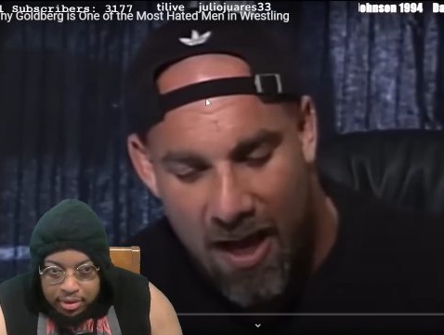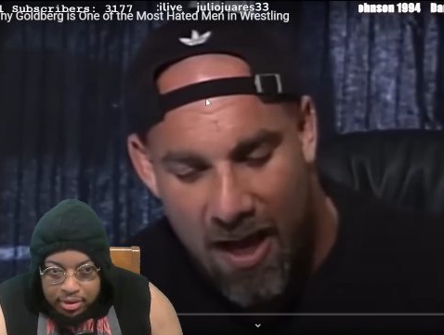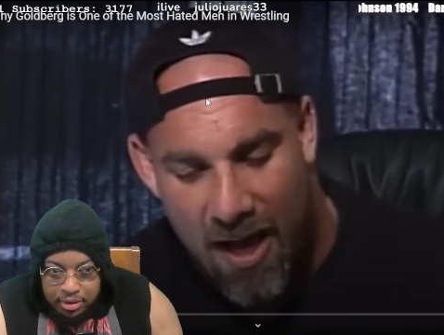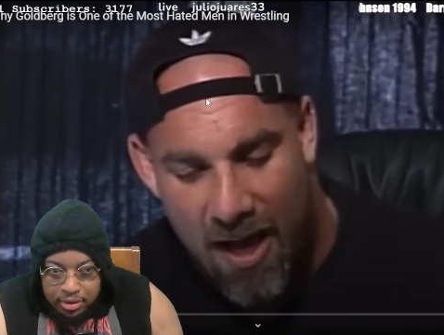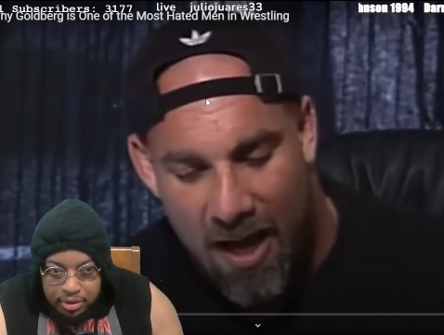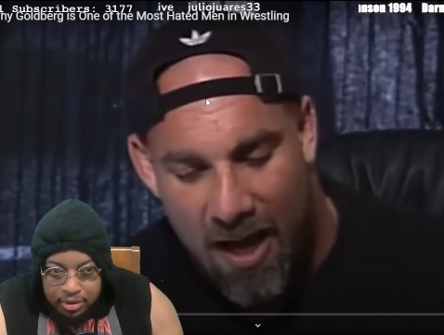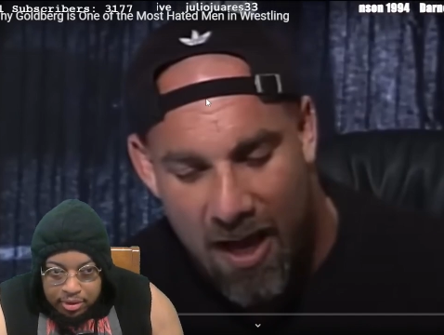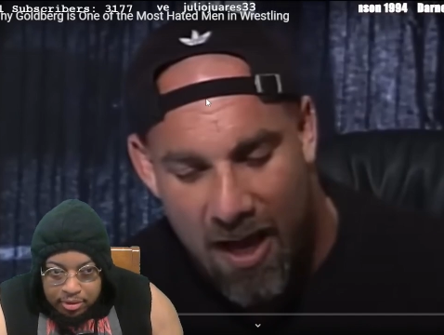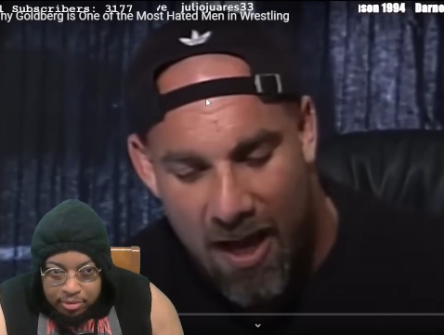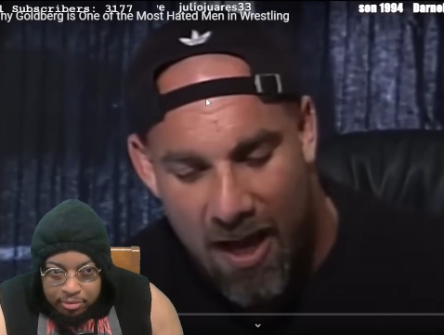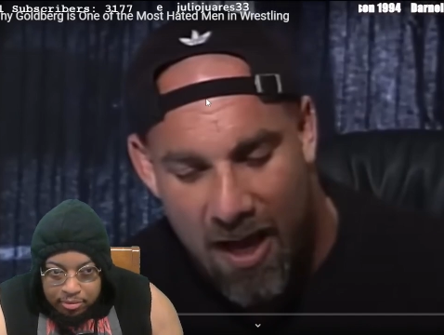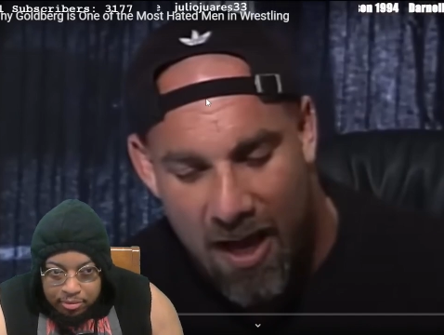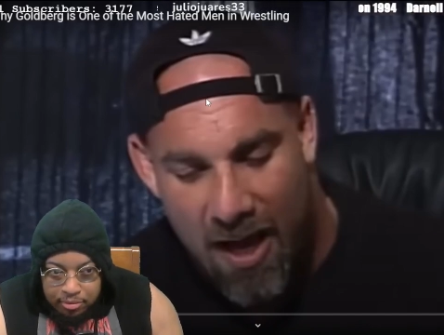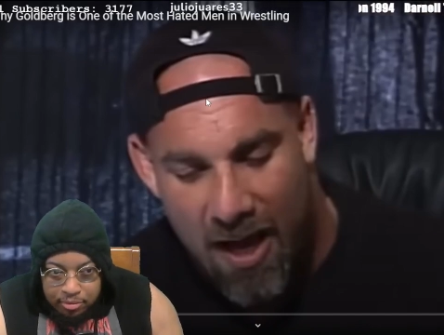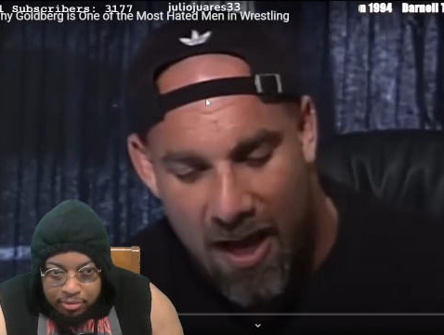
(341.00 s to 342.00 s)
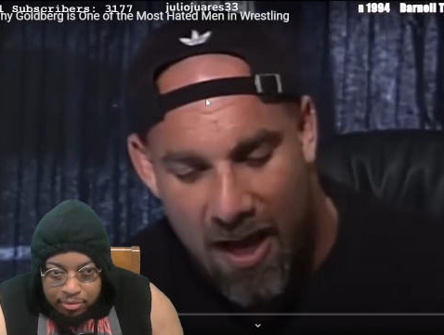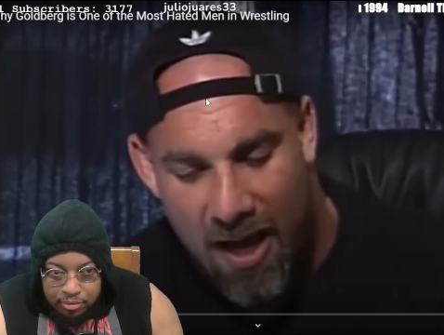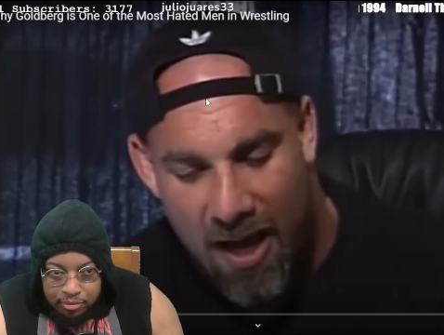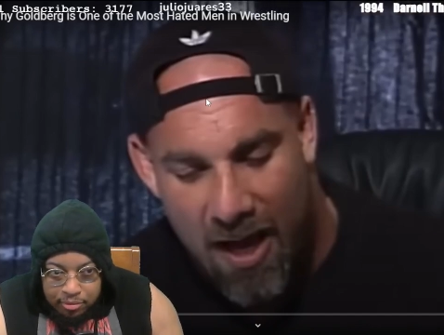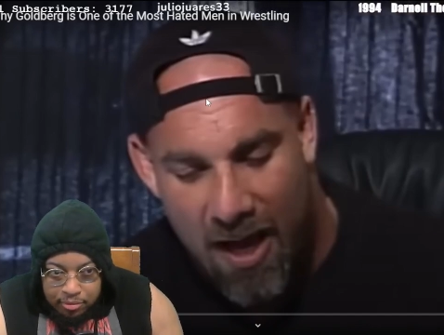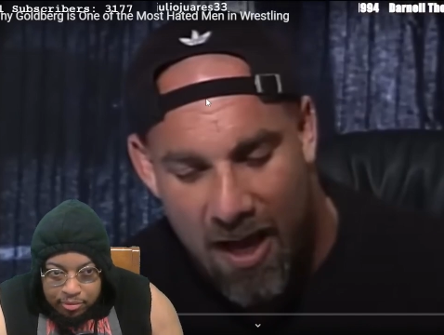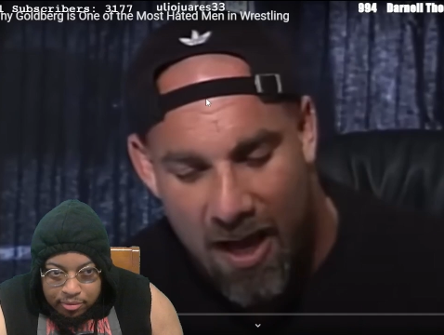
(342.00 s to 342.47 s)

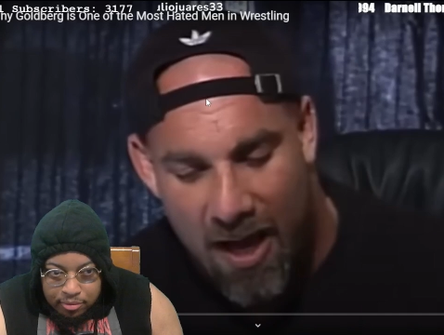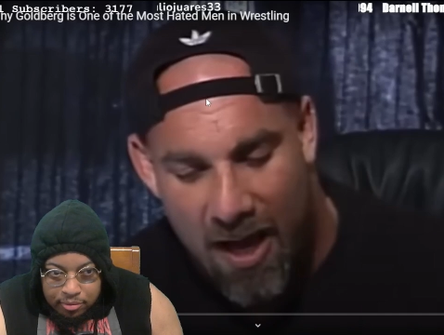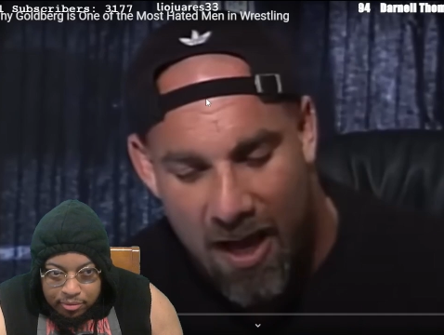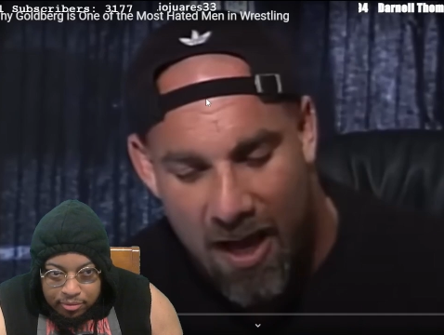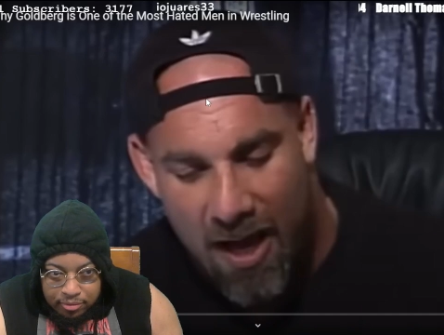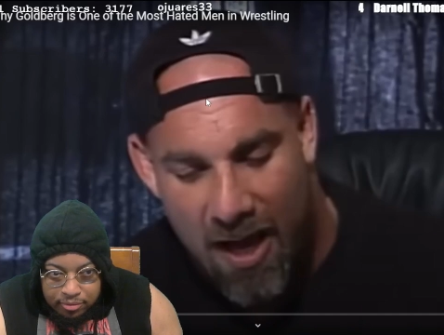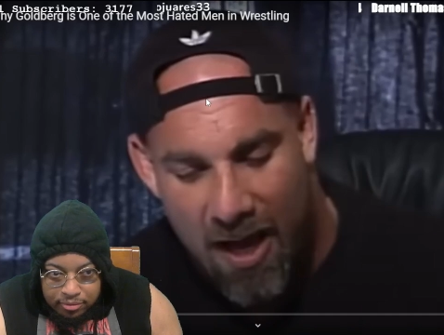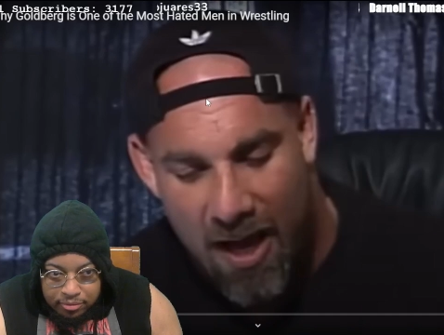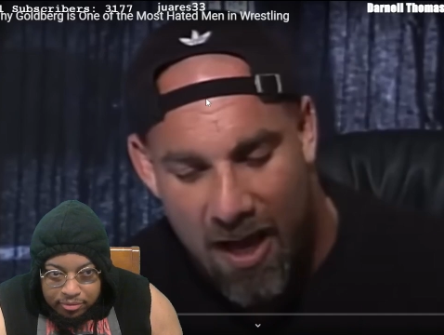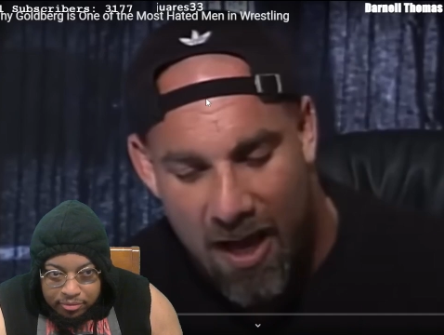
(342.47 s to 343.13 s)
[no speech]